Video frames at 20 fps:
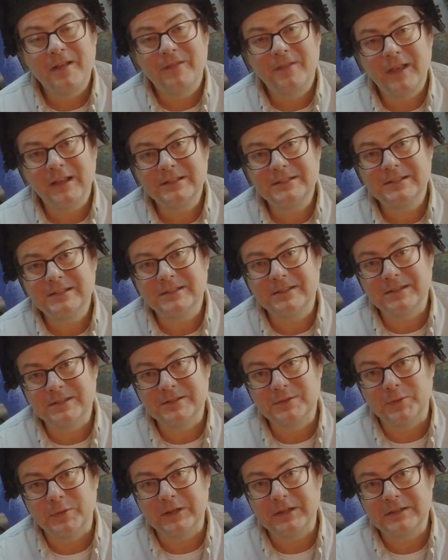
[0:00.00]
that's
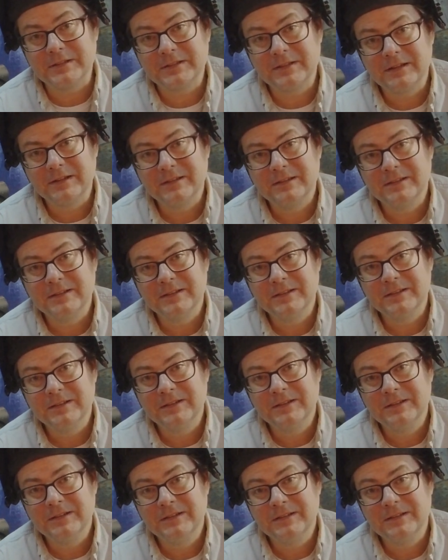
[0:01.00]
this week's
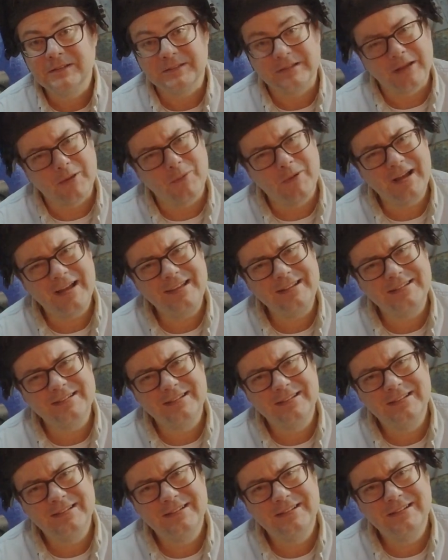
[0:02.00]
Say
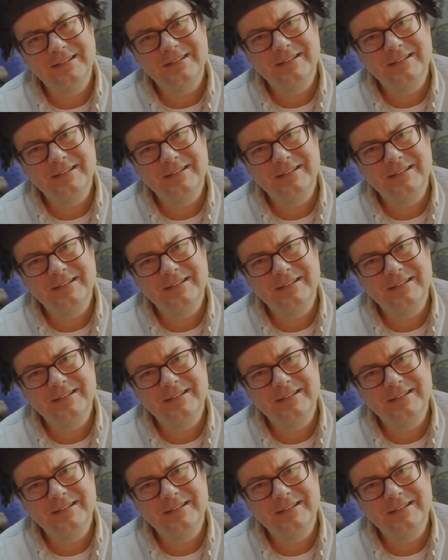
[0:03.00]
What?